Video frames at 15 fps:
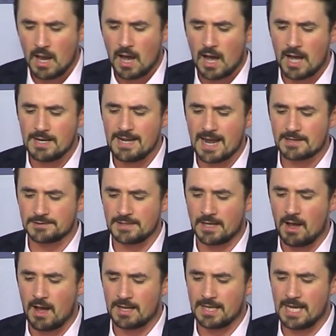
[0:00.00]
Uh, next thing,
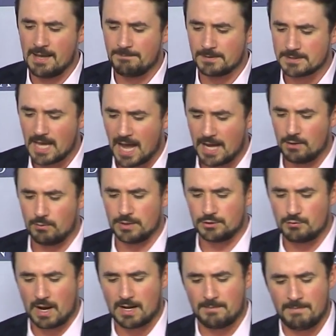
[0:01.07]
on campus, I always
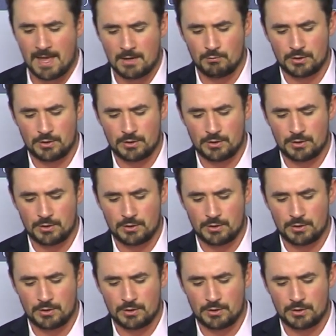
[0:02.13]
recommend